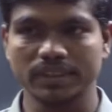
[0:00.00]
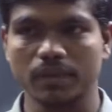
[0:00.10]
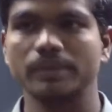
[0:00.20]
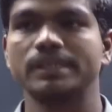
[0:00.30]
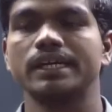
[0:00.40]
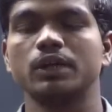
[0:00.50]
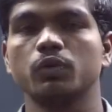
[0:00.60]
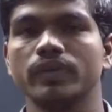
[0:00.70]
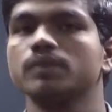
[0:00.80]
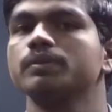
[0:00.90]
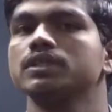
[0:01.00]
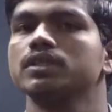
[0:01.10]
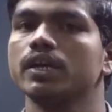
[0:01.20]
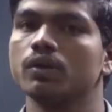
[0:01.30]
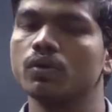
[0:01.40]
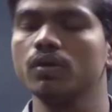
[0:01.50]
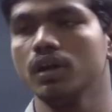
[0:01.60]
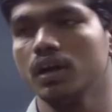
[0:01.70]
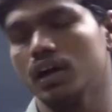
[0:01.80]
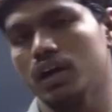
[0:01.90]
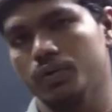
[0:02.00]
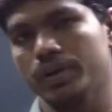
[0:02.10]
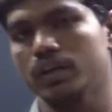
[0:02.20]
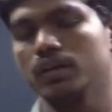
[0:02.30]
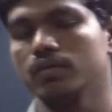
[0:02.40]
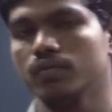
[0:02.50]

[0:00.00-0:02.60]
be separated into variables, then you can